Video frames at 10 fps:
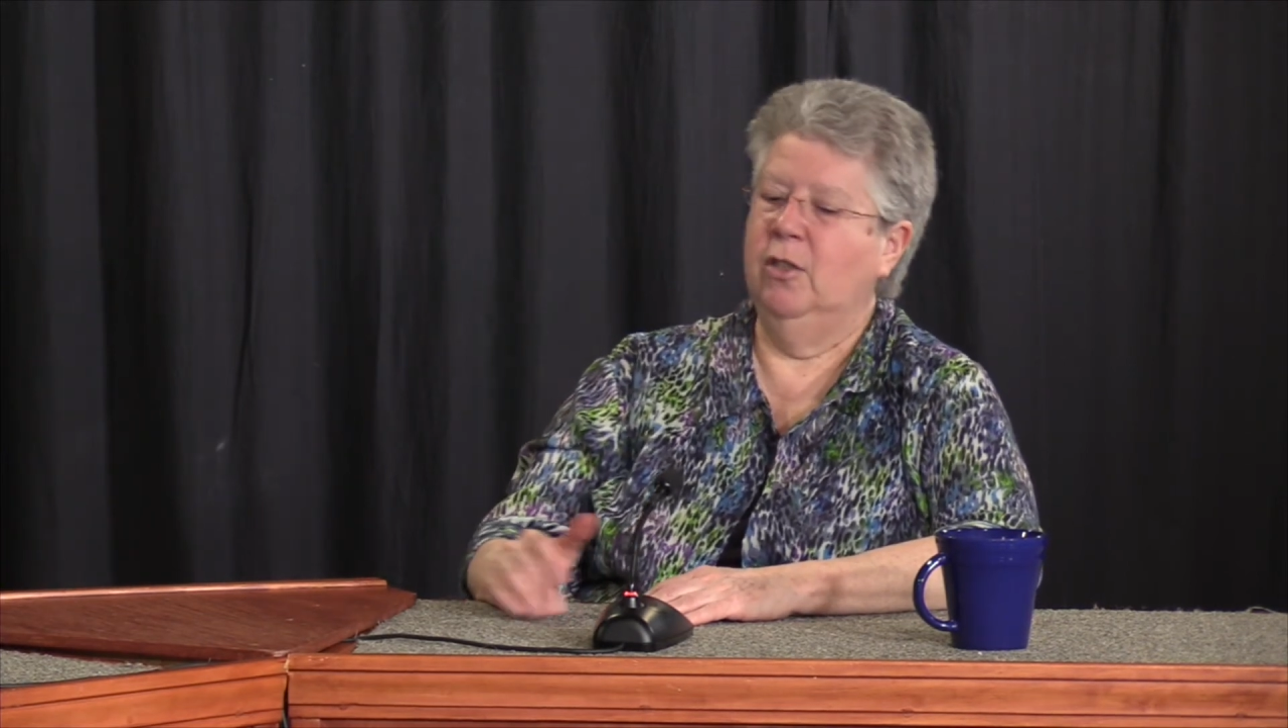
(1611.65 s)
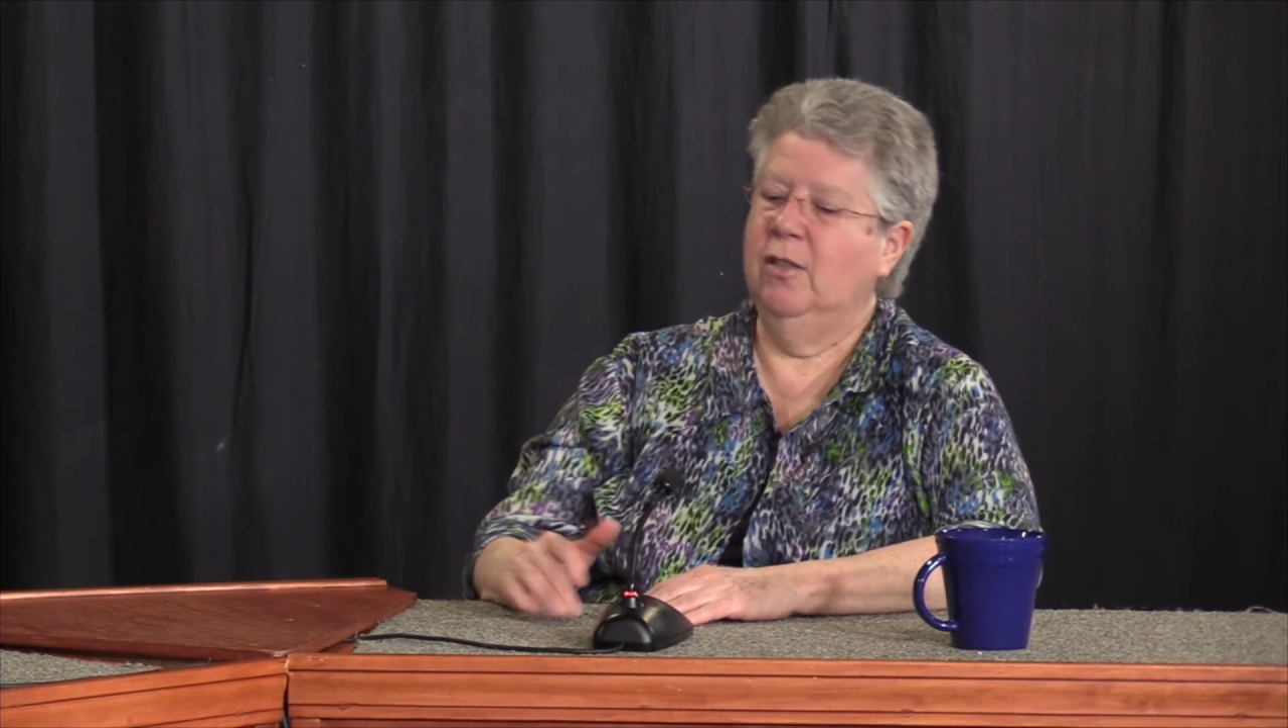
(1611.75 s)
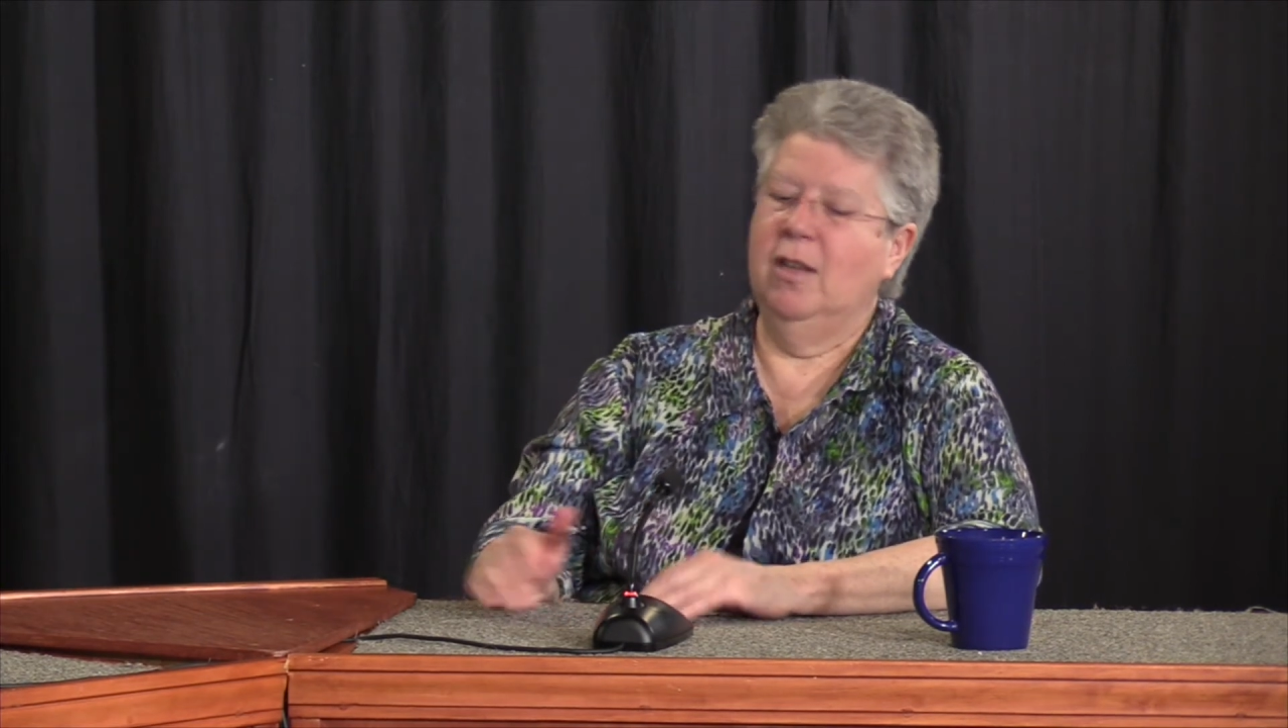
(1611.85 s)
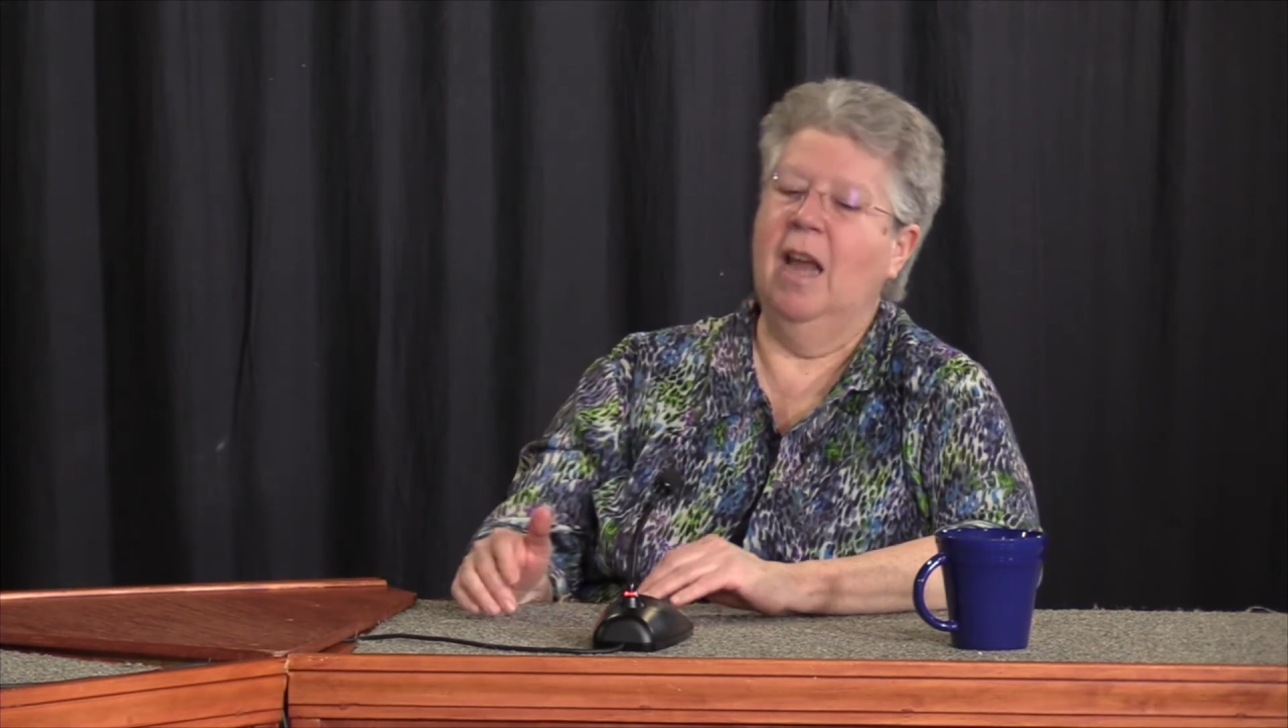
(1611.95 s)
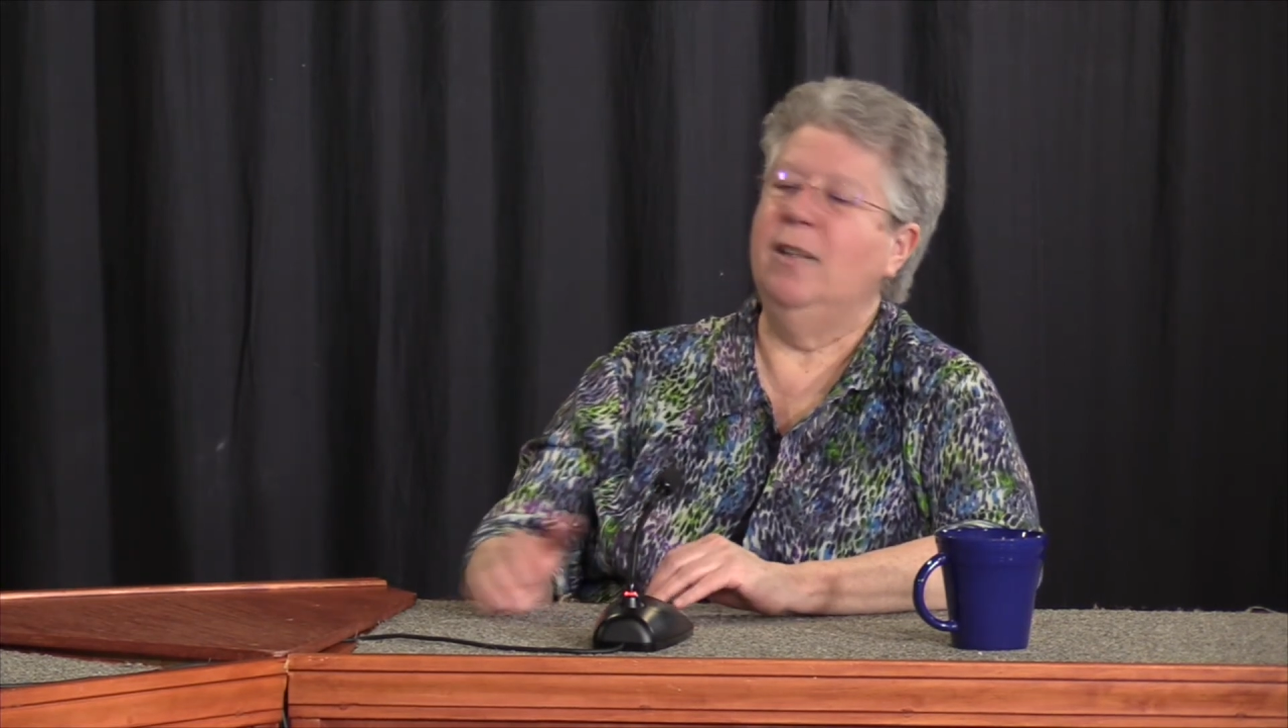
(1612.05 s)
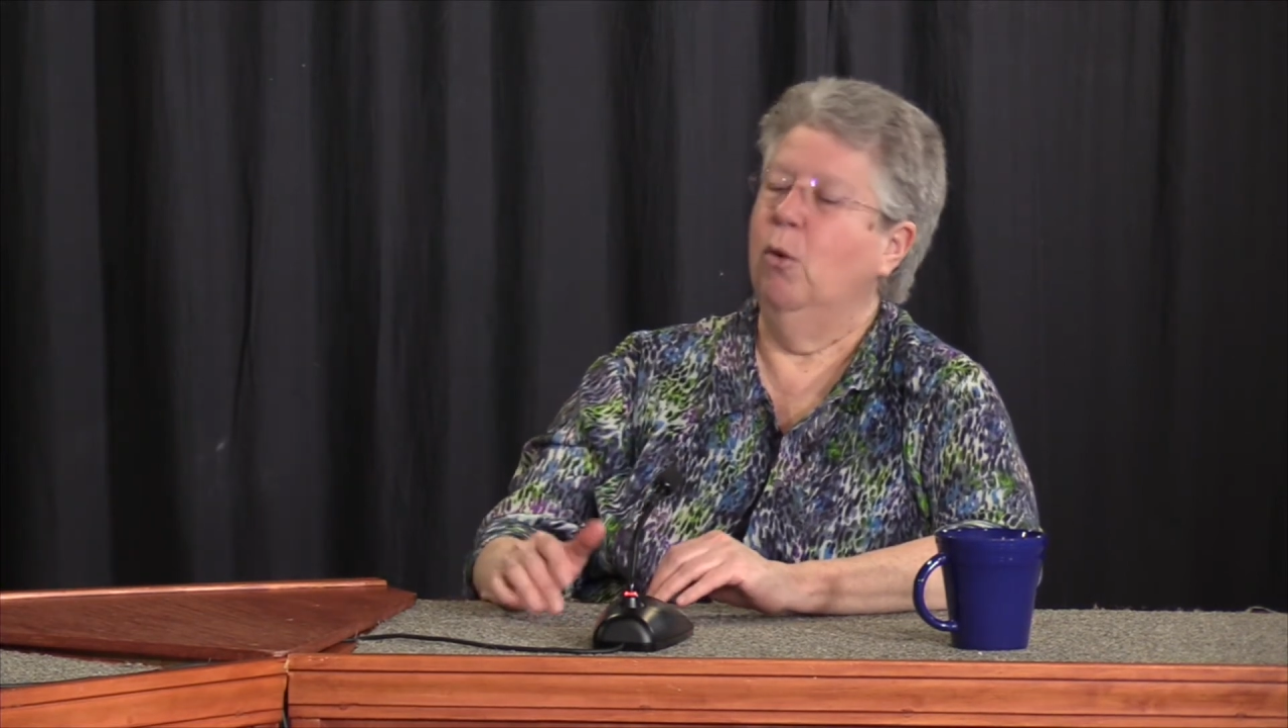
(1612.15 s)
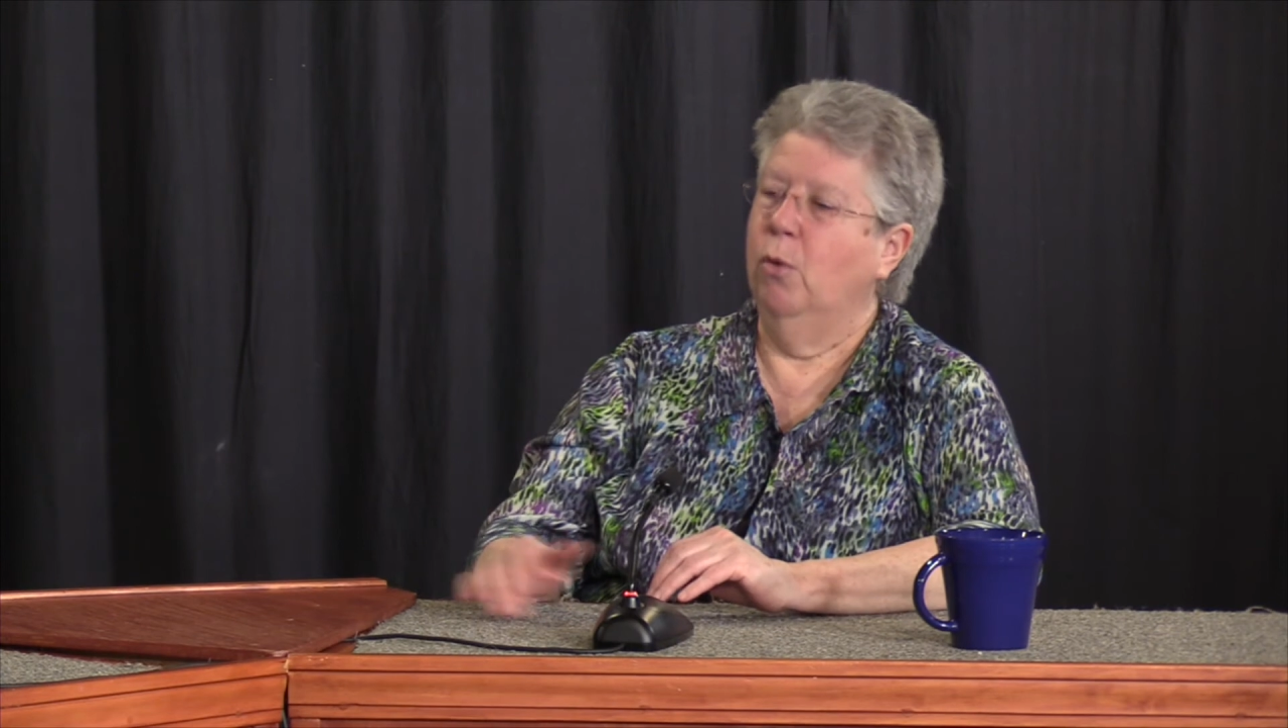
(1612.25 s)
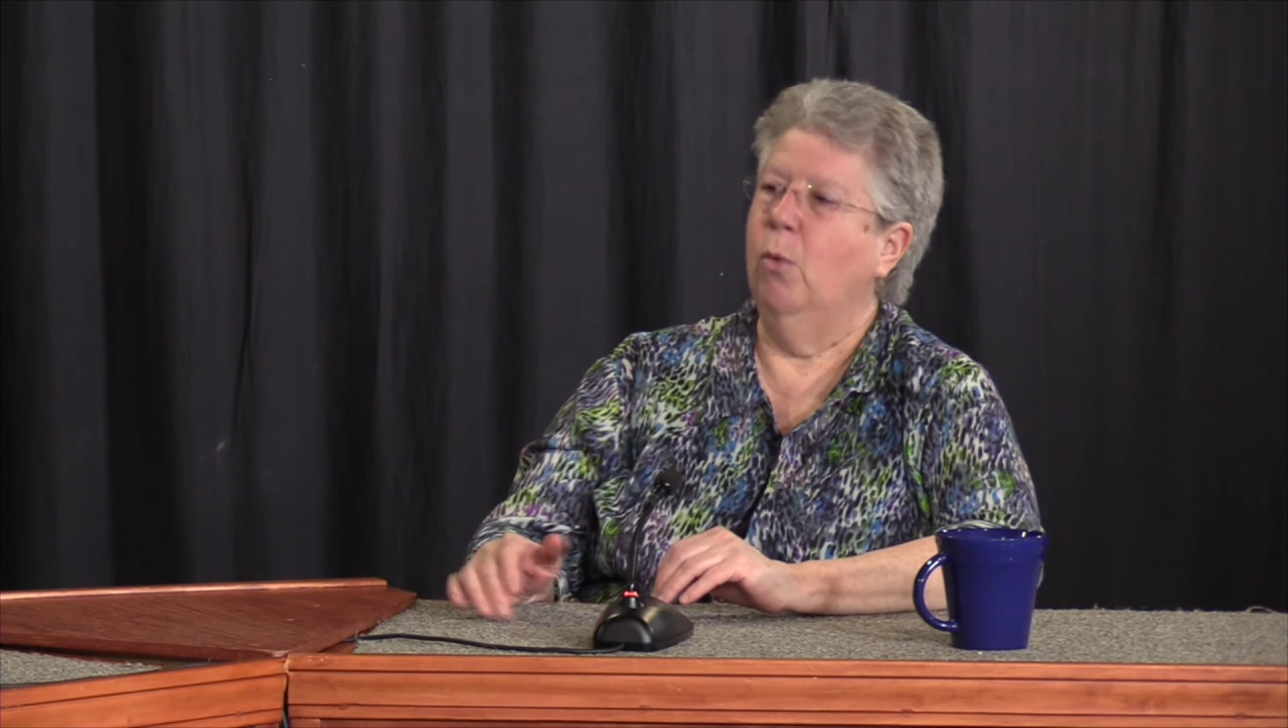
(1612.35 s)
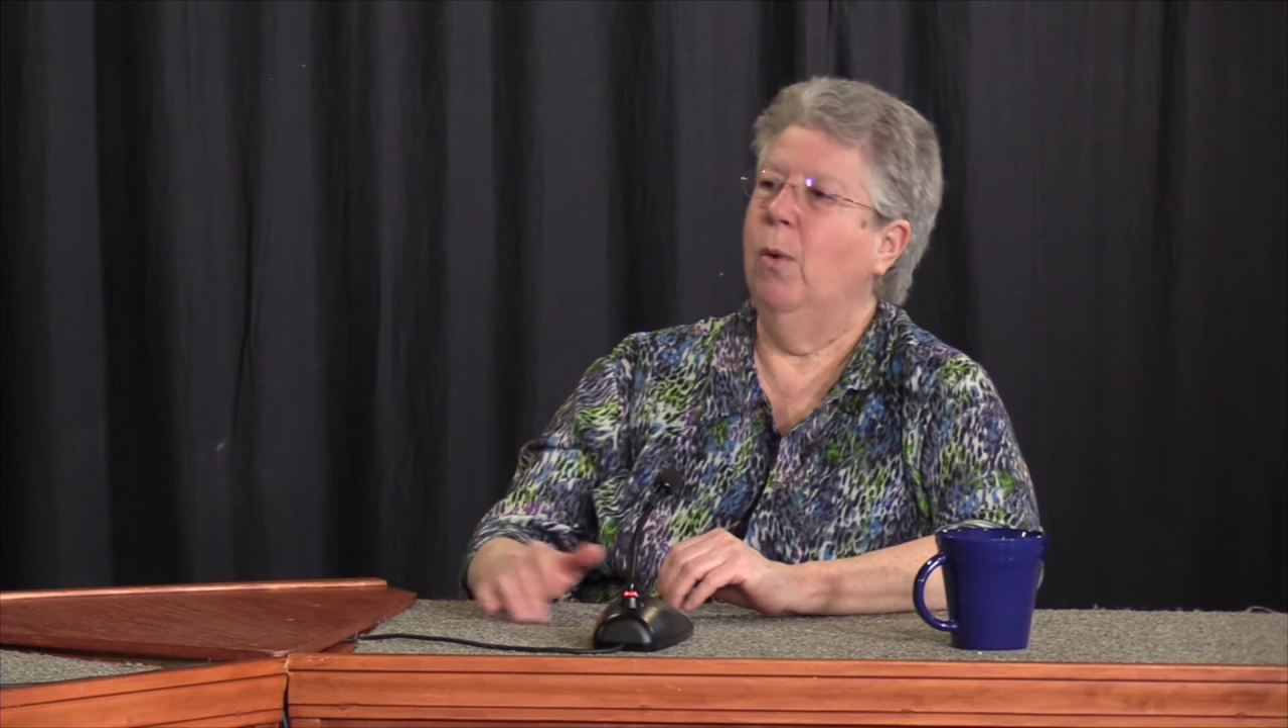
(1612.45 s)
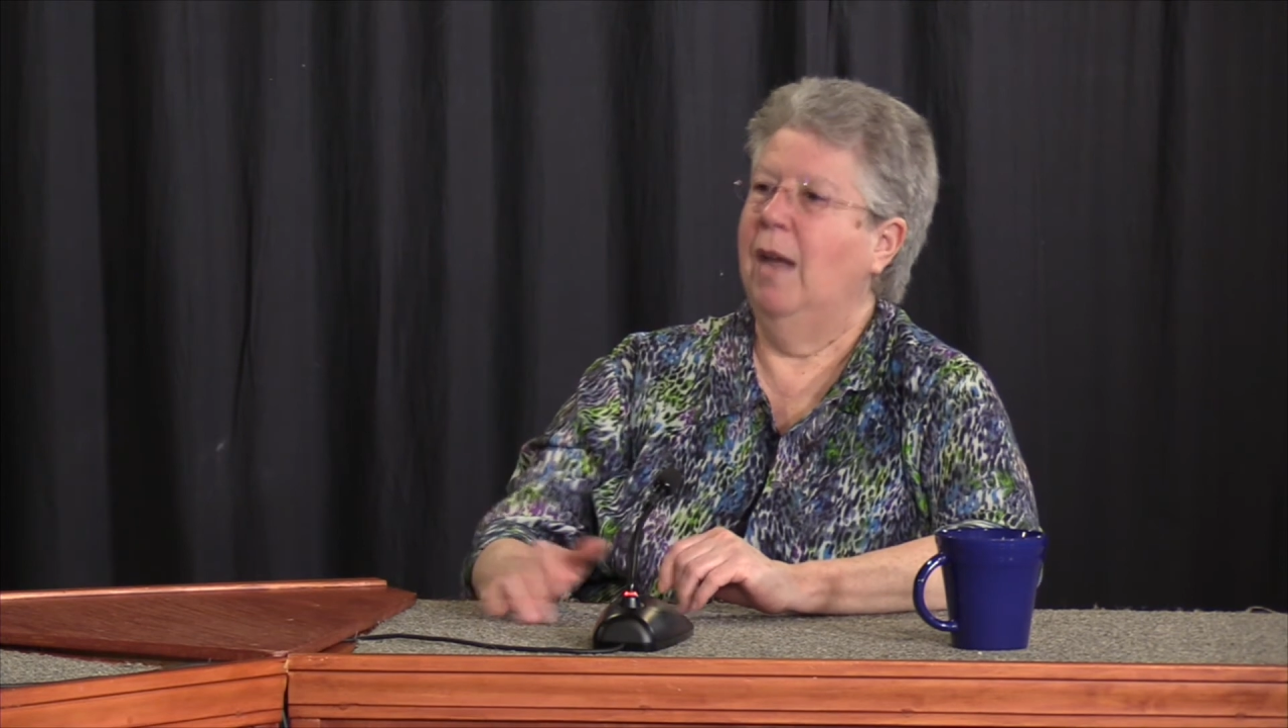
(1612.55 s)
just i don't
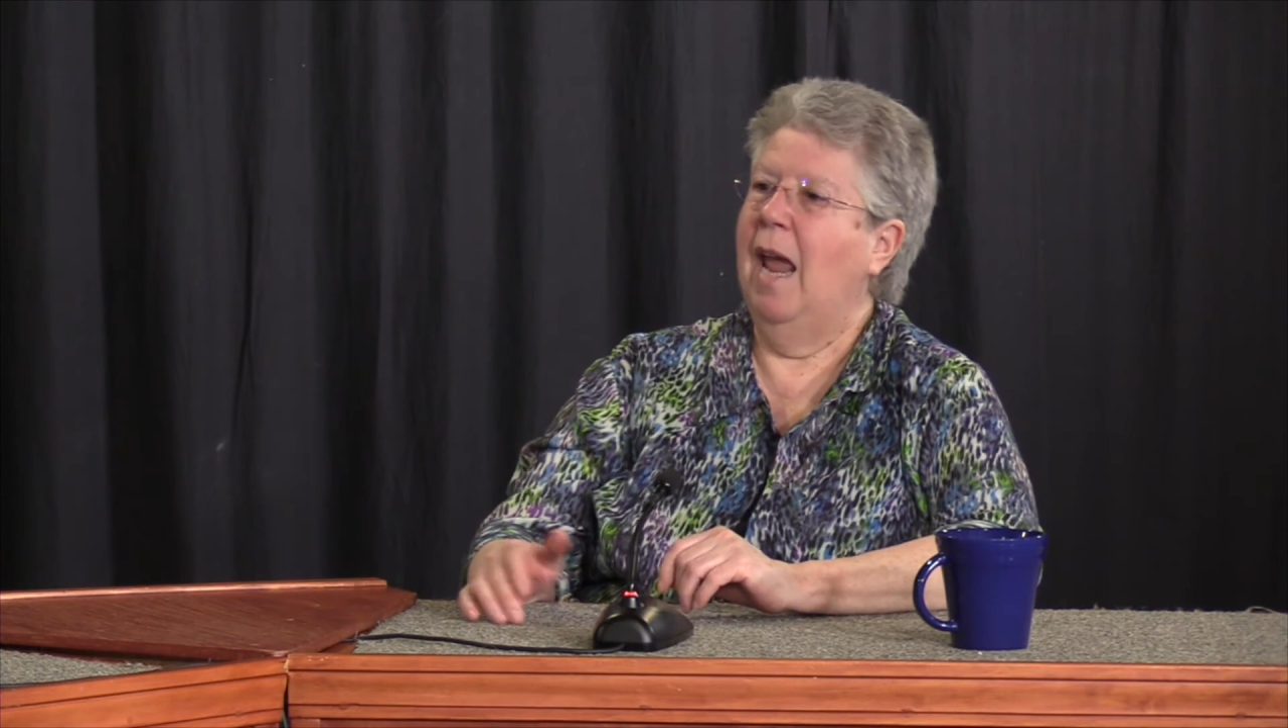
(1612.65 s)
know what